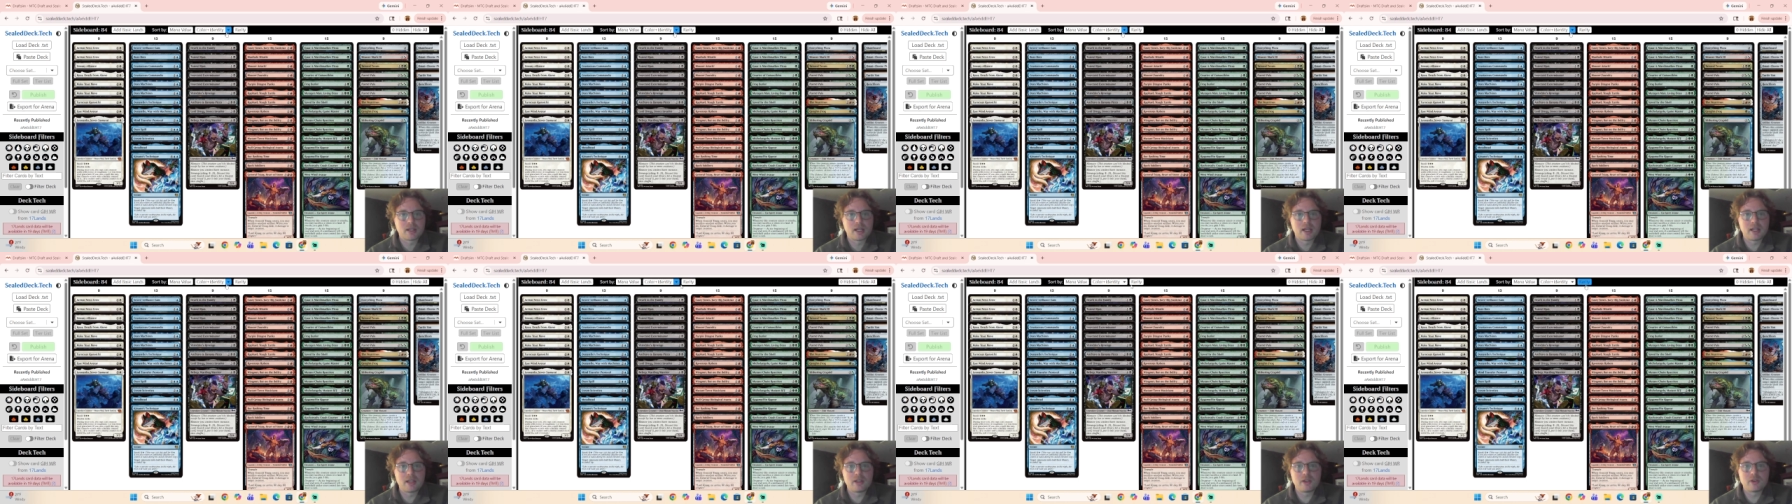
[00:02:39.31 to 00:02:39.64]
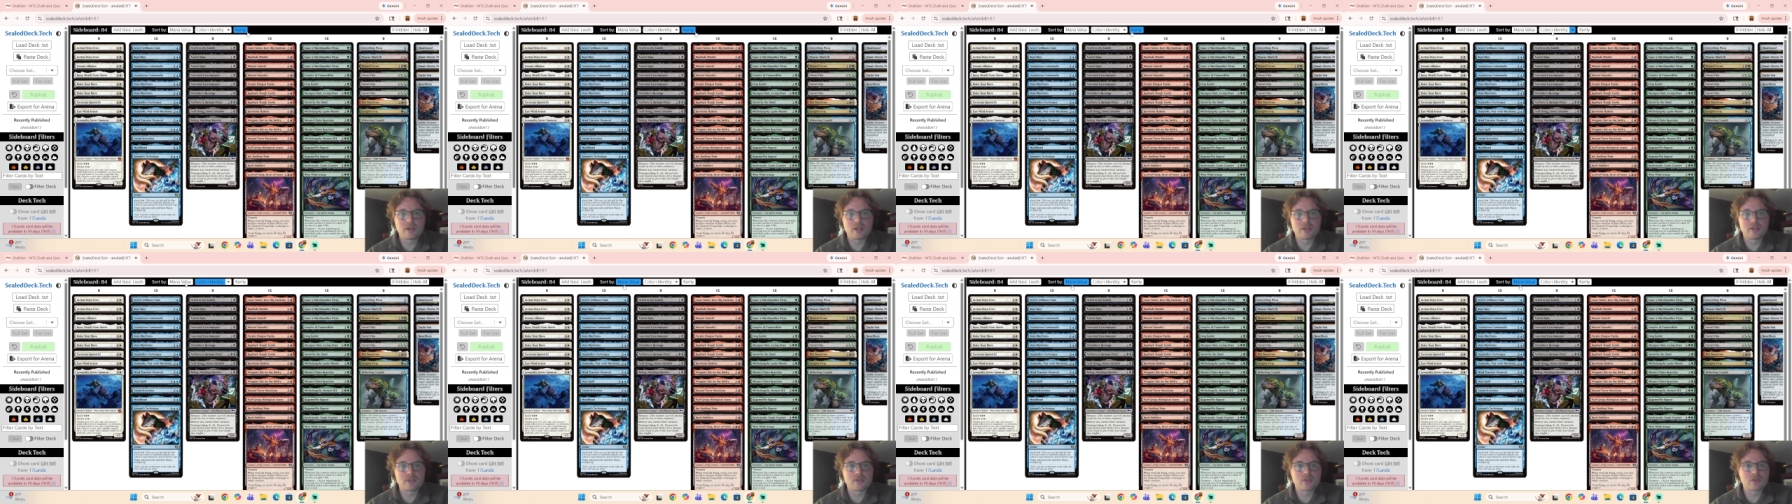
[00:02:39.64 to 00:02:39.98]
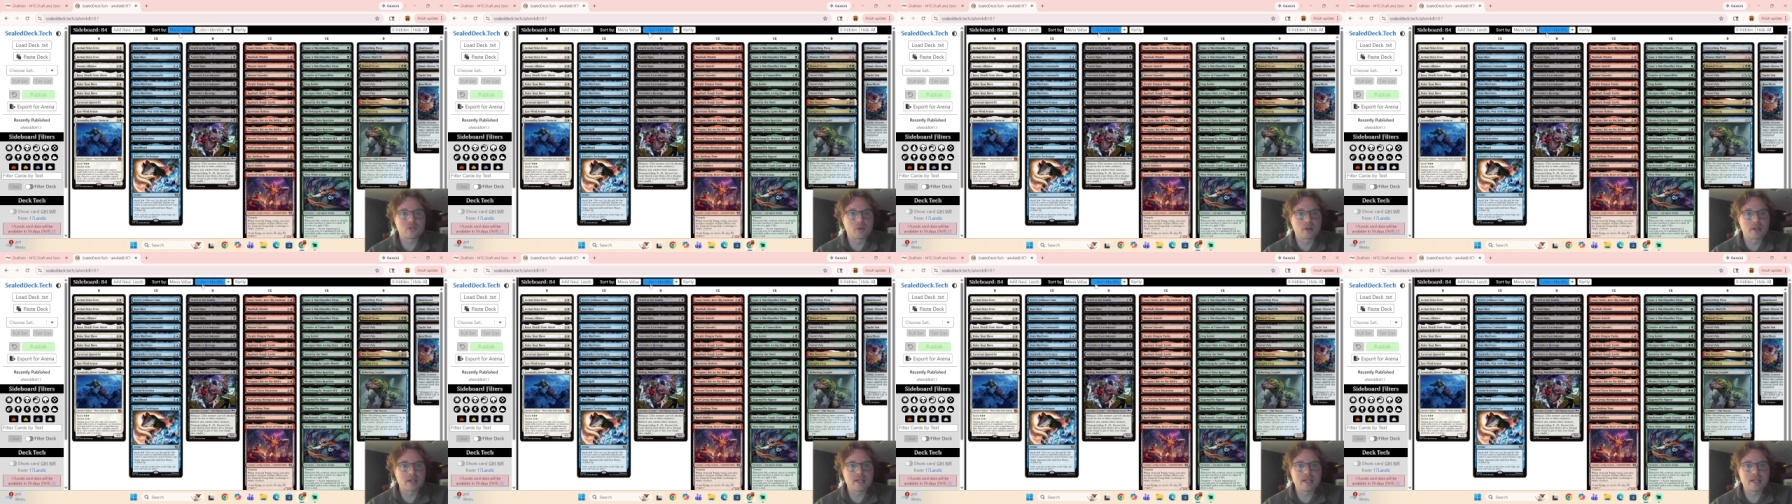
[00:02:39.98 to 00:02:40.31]
And you can
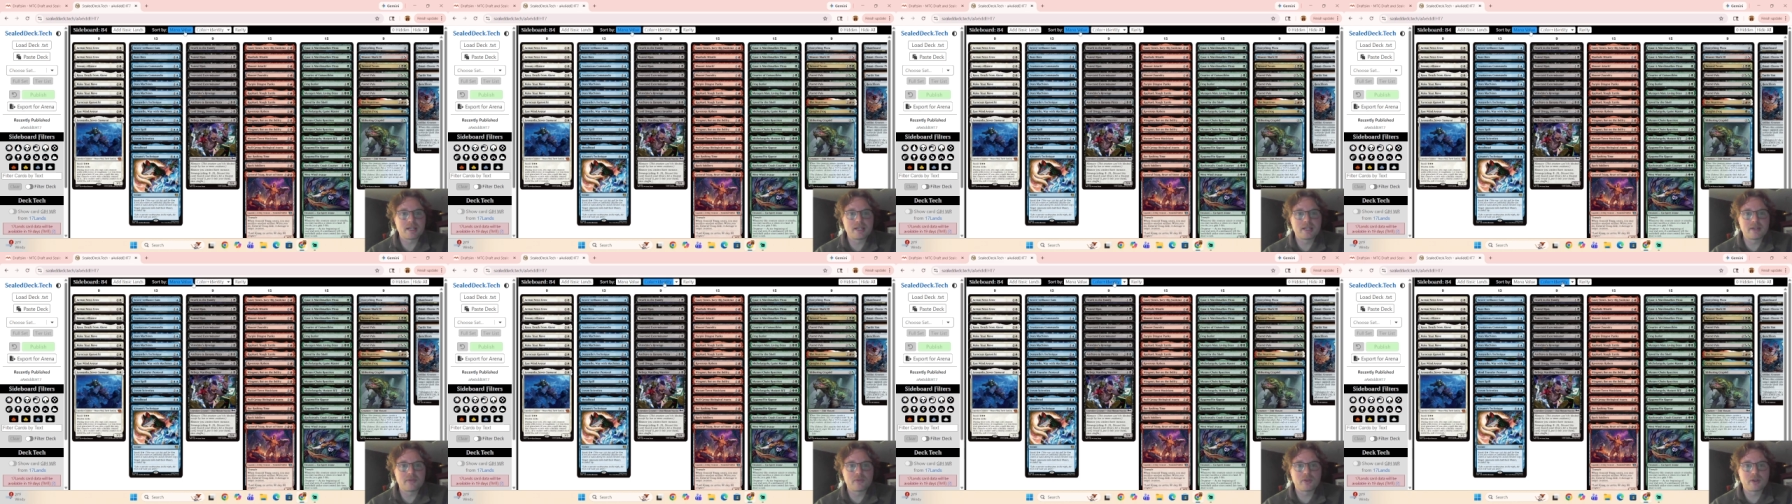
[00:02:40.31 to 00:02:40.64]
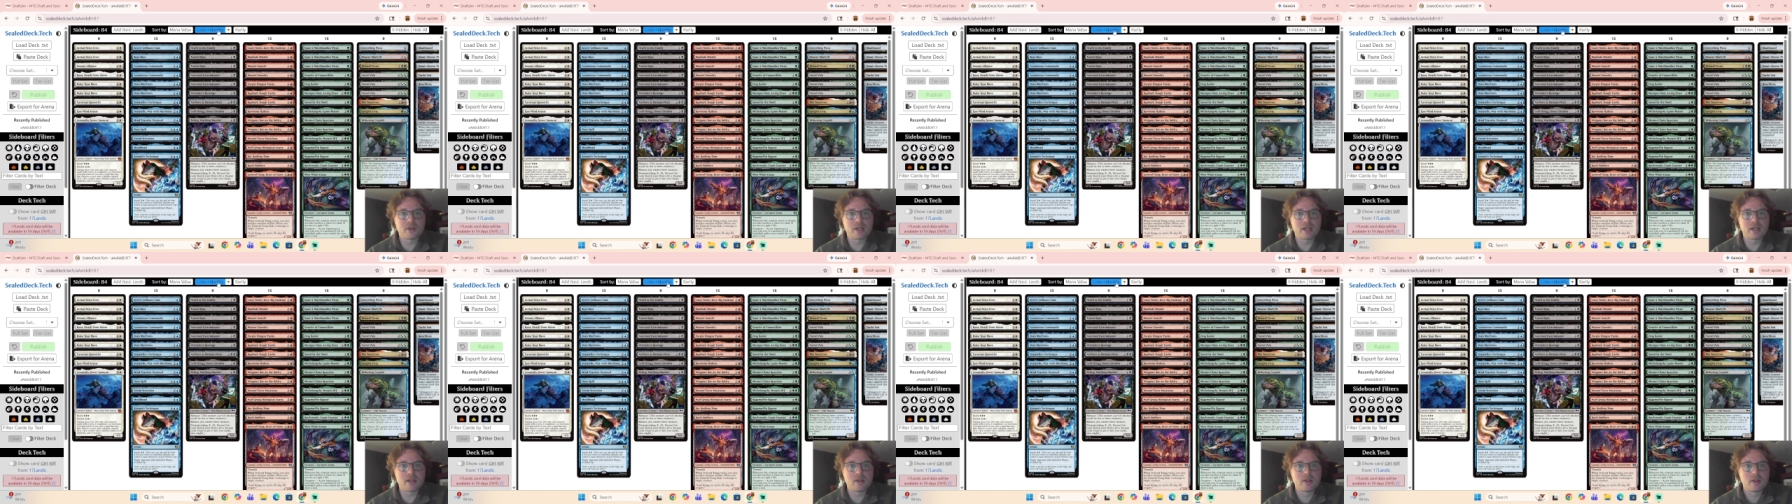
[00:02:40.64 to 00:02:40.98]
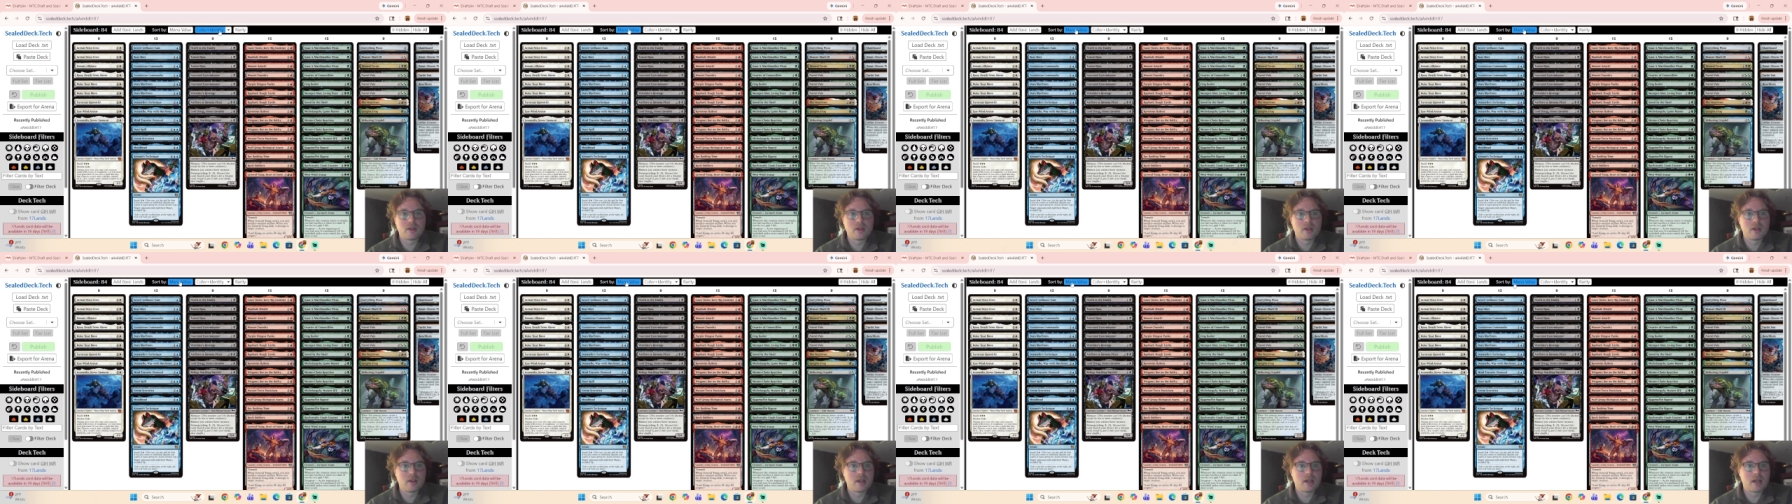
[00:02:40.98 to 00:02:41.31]
sort it in different
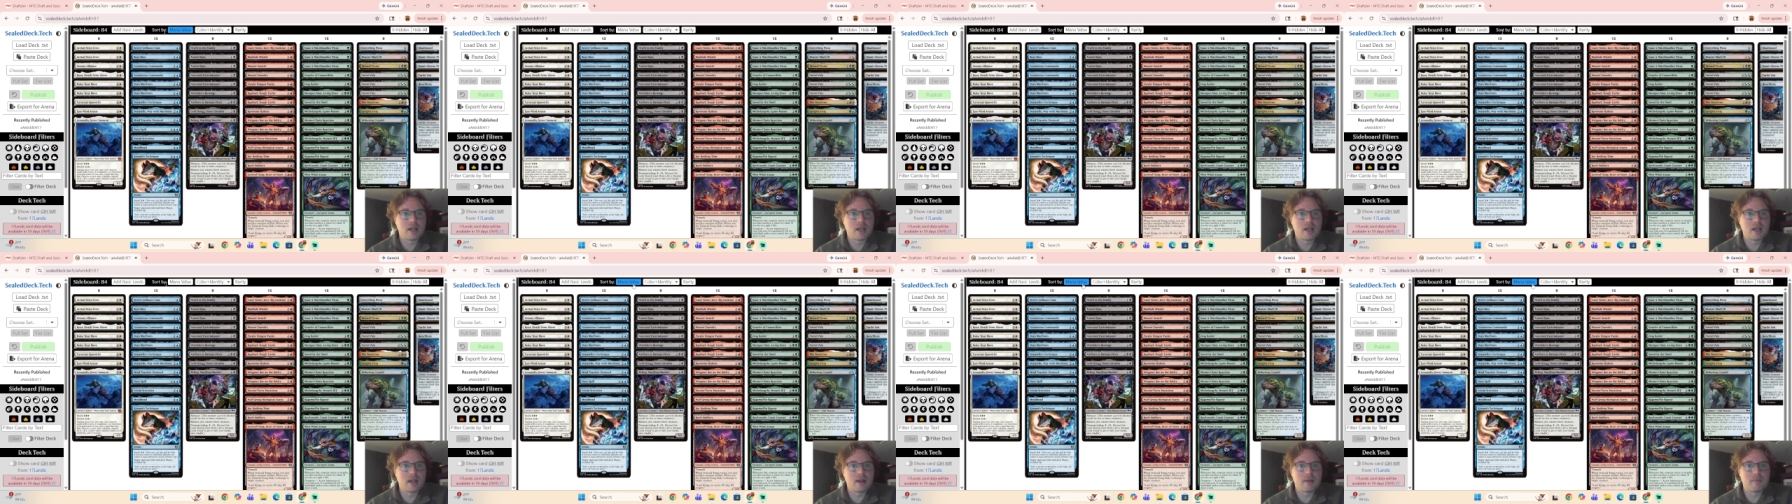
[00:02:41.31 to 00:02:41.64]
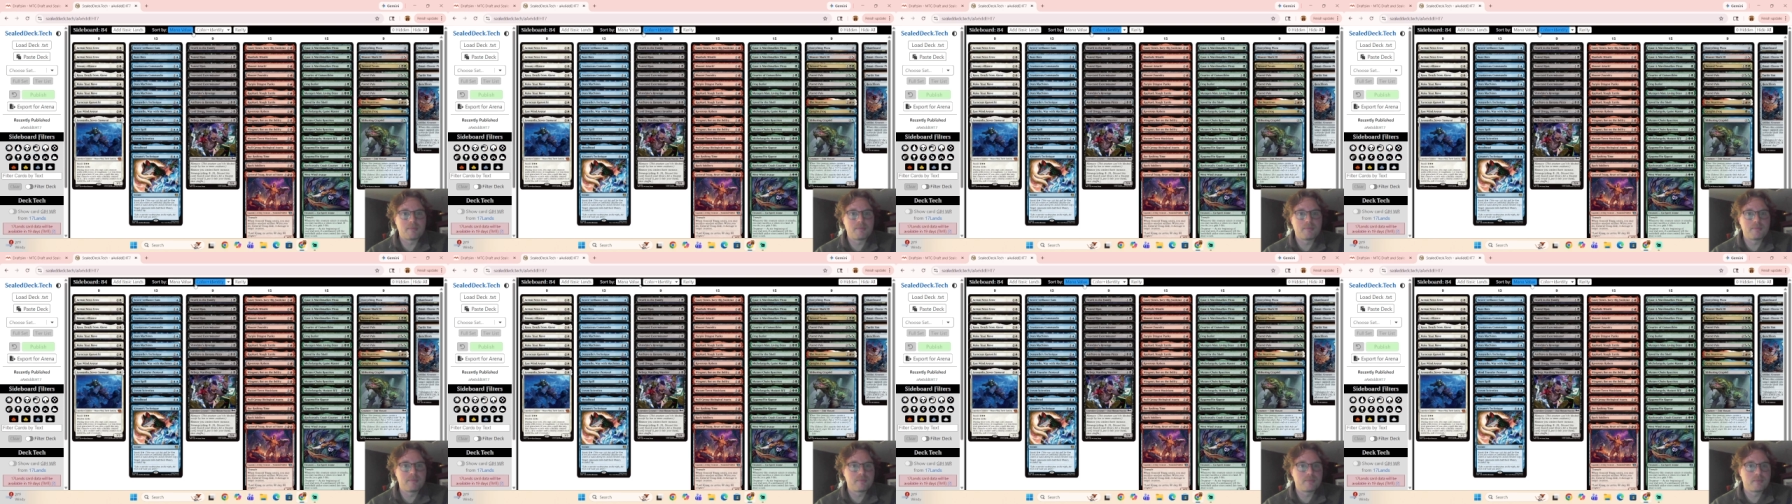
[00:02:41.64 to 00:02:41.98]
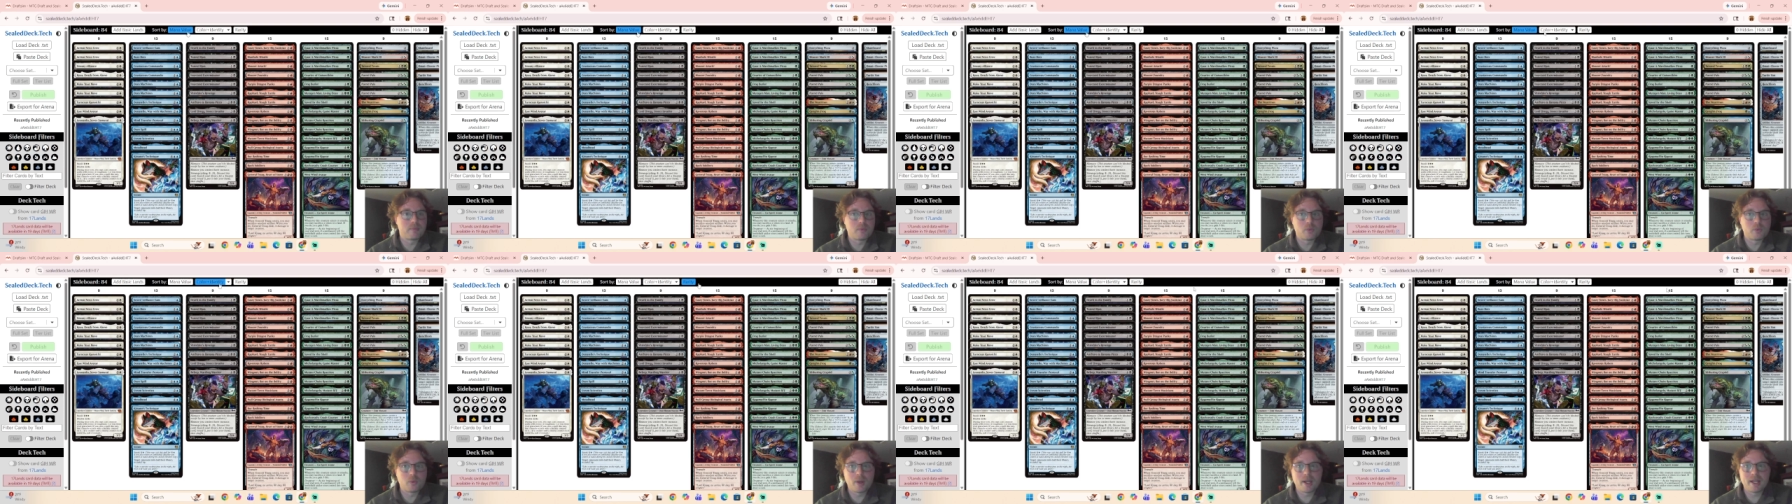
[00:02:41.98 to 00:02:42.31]

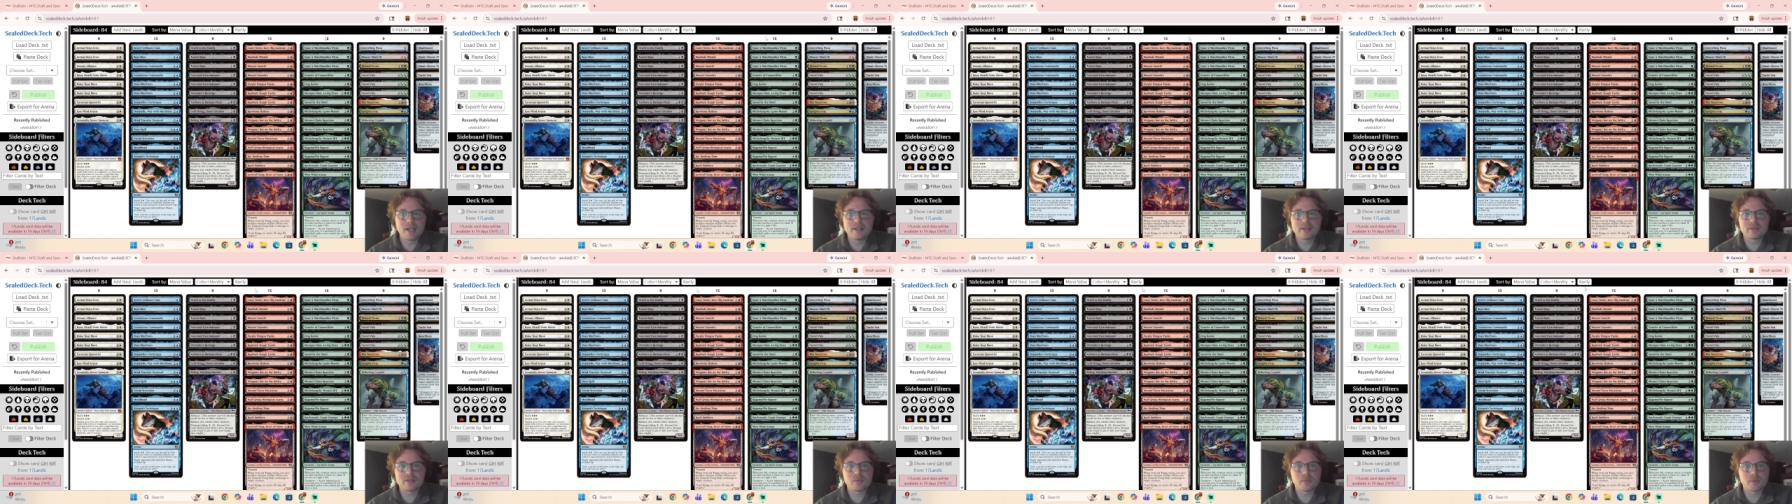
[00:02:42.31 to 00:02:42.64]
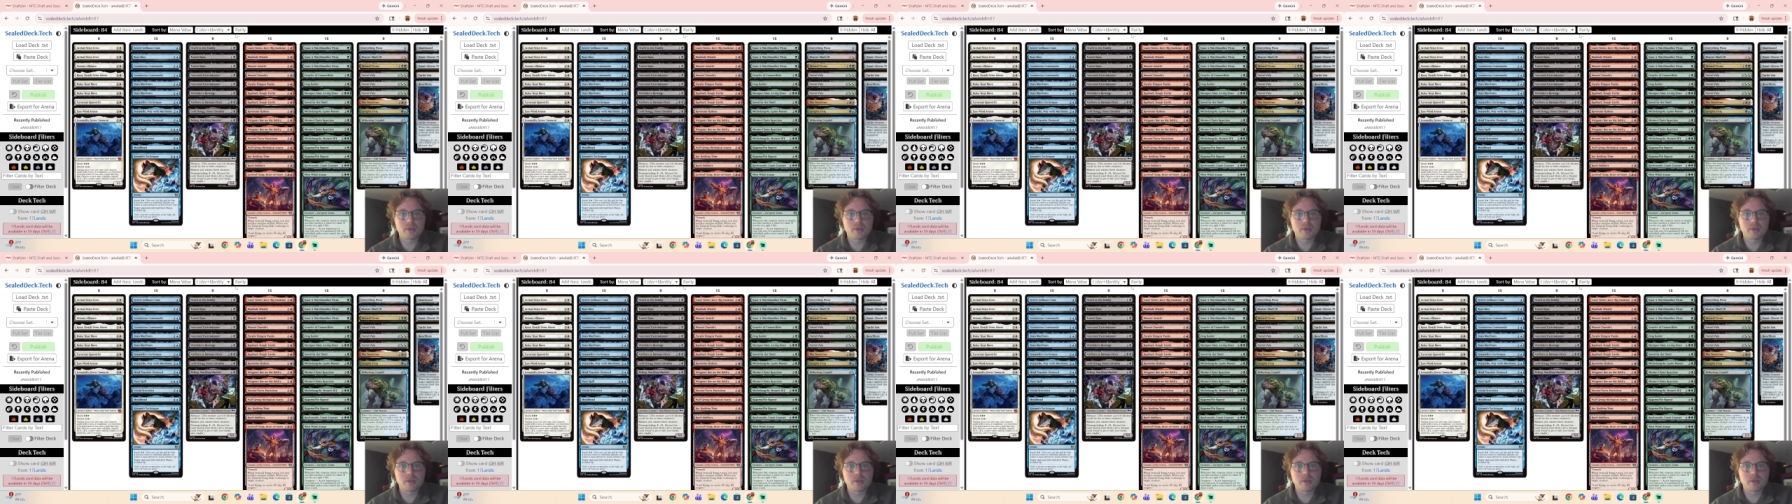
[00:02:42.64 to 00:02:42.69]
ways.